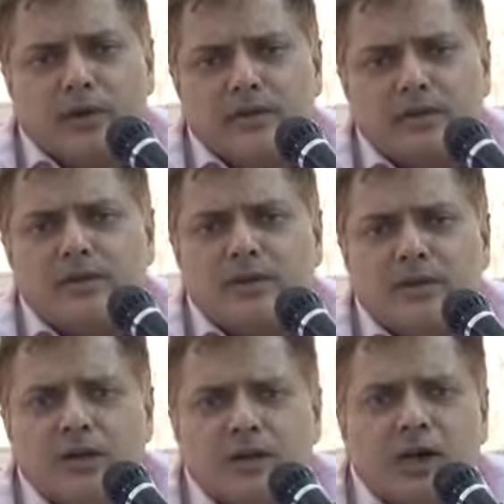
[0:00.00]
cases,
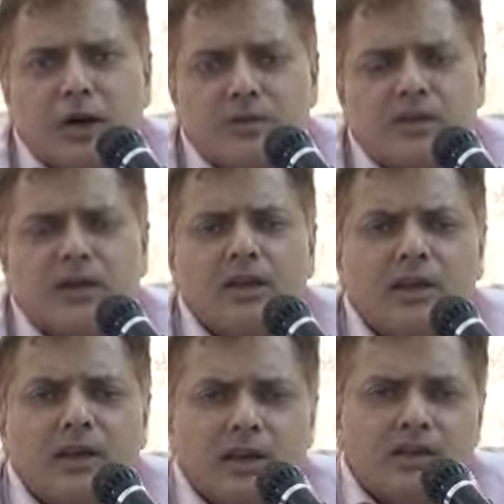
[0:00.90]

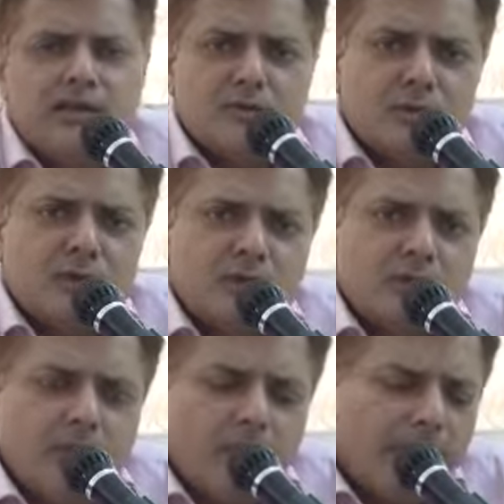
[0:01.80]
housing and student.